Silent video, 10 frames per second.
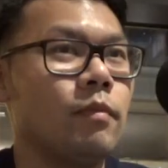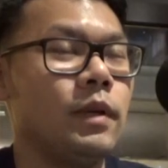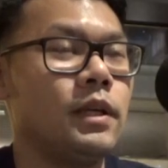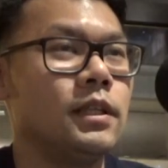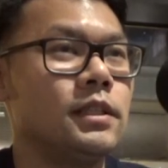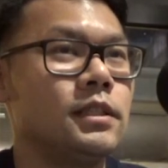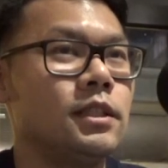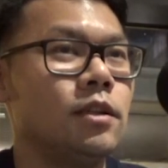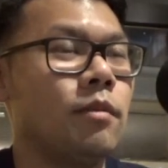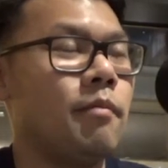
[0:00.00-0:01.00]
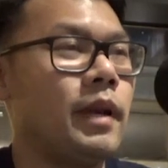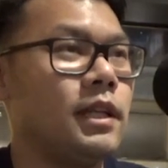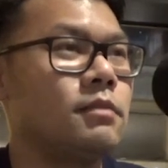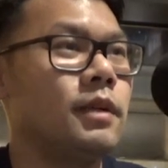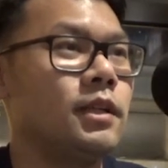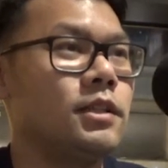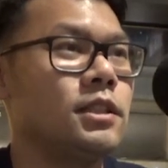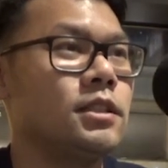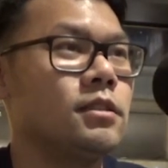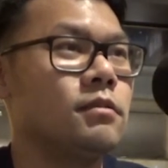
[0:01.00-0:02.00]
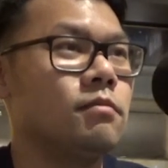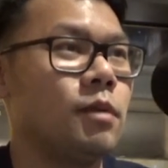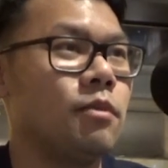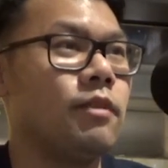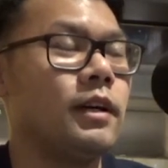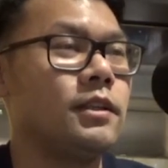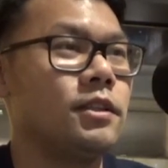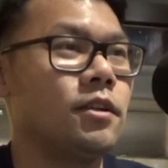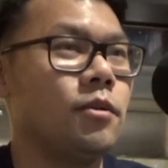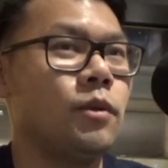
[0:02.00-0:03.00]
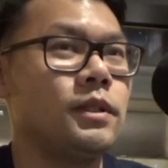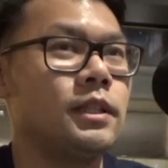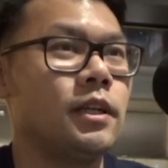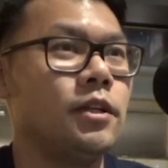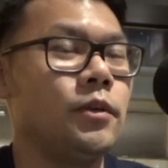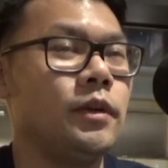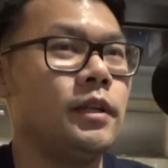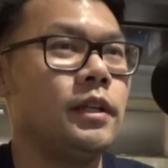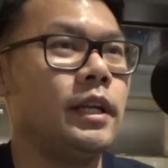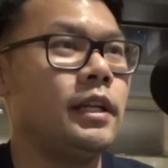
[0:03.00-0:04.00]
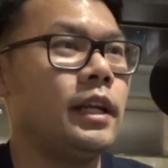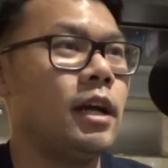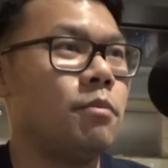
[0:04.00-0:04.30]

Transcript: Because my medics, my nurses, my providers are the ones that are doing the day-to-day